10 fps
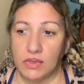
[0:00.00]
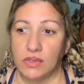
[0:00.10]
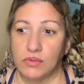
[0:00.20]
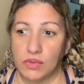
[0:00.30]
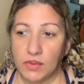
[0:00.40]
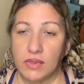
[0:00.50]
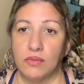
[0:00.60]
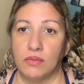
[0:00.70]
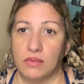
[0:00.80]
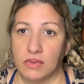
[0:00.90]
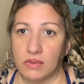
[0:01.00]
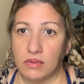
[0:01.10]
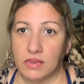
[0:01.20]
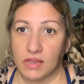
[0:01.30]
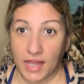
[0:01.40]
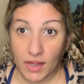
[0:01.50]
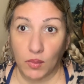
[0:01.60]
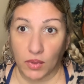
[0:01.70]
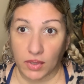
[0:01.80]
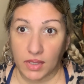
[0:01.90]
you know, doing the
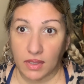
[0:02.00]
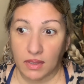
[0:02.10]
legwork,